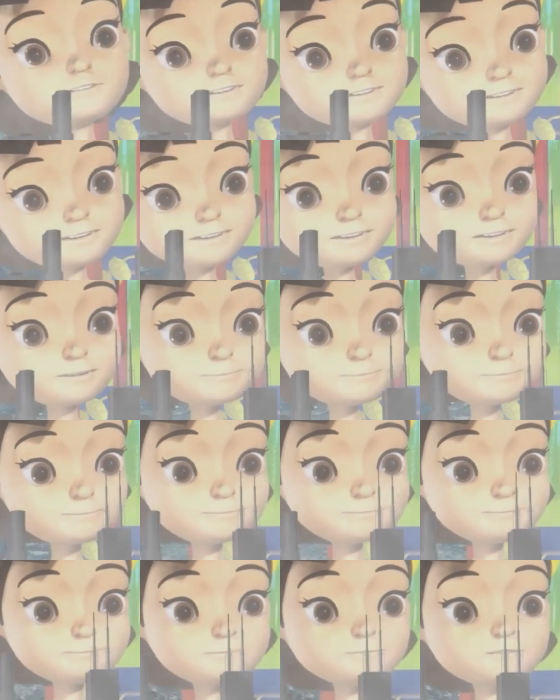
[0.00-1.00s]
over a city?
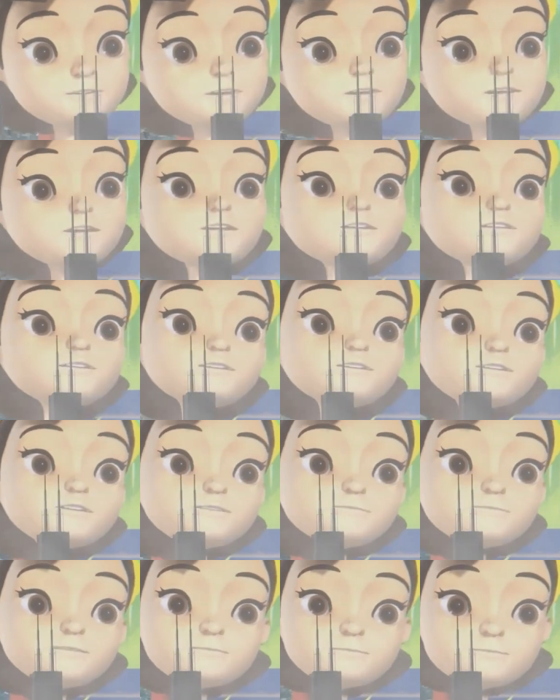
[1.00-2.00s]
Do
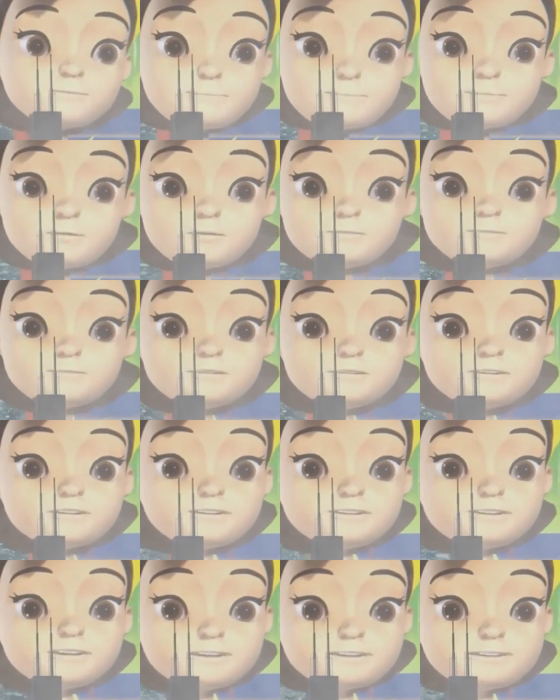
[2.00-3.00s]
you know that both
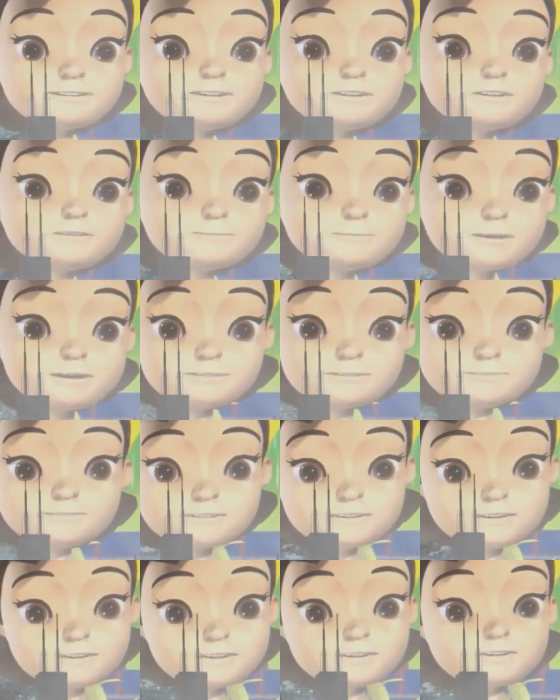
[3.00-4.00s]
these things that you may have
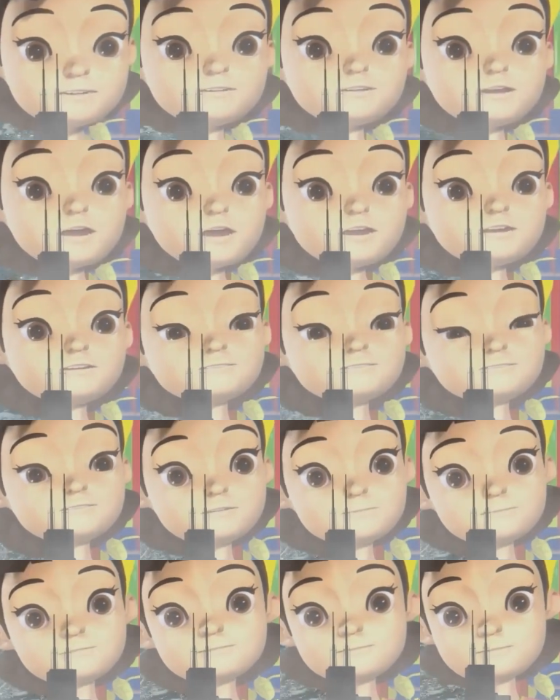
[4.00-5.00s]
seen are a
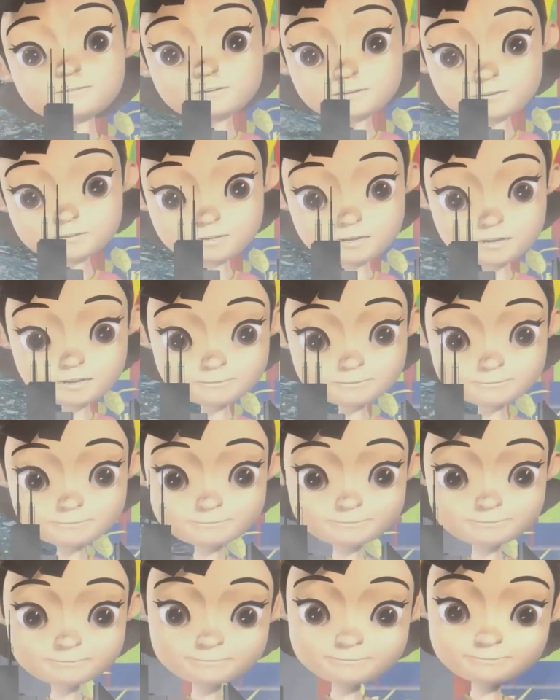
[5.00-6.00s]
form of pollution?
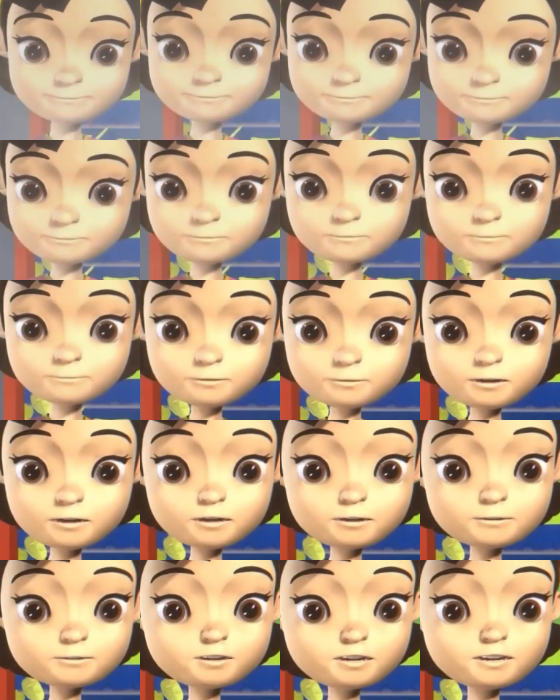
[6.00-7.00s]

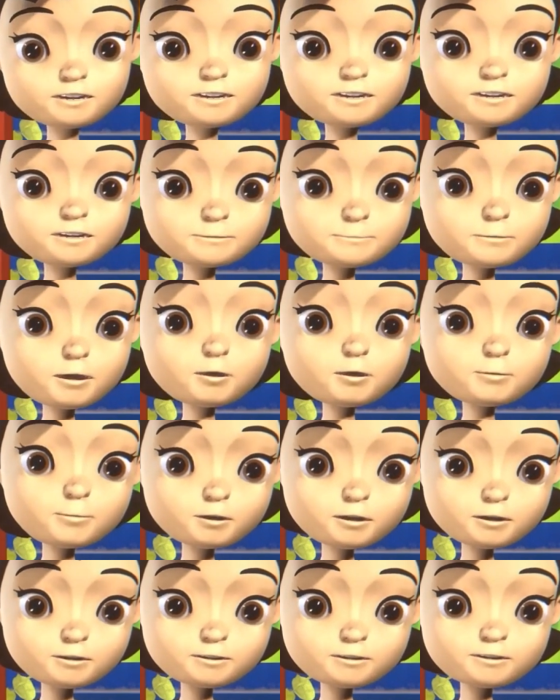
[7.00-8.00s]
Pollution is a small
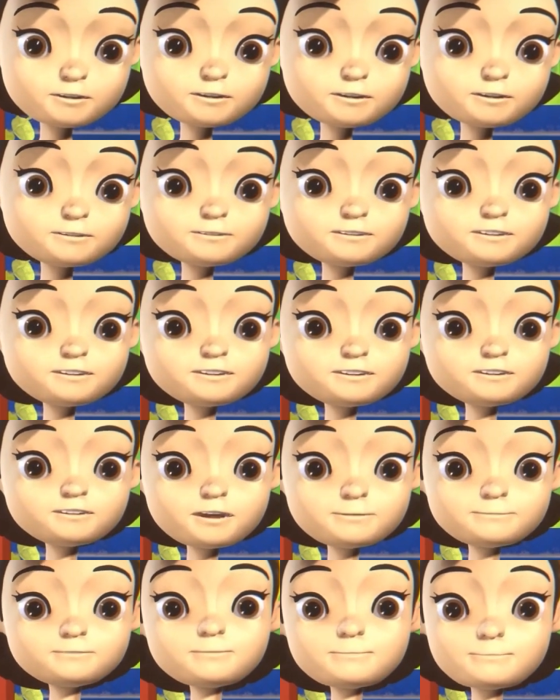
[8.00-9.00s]
word that
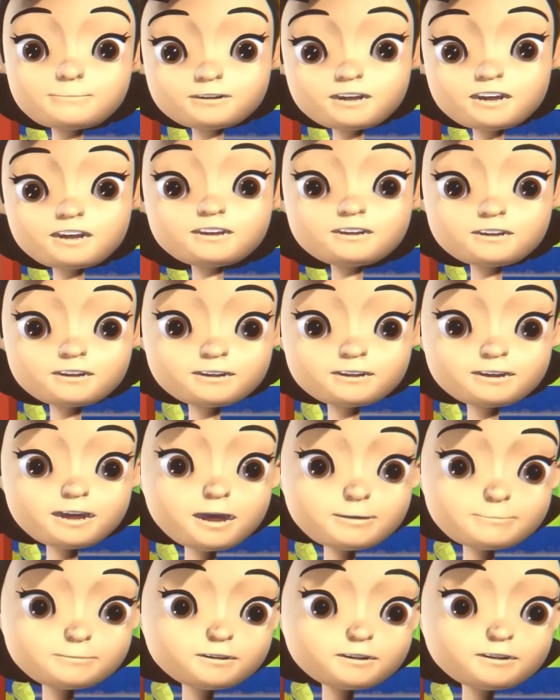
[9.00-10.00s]
describes a big thing
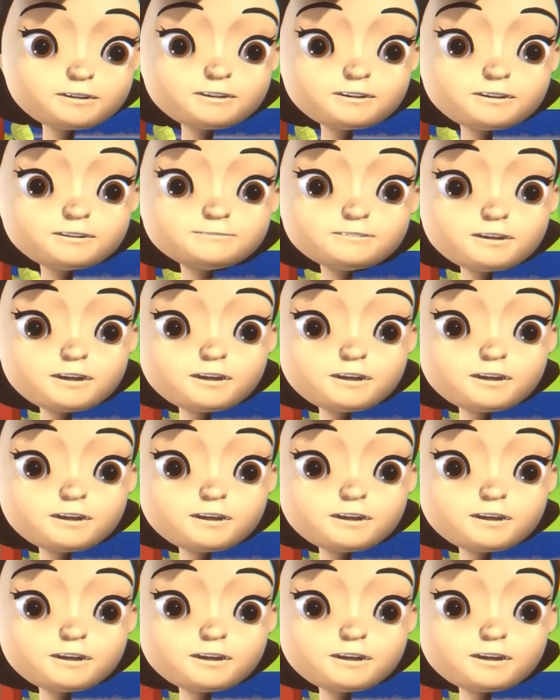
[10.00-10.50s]
happening to the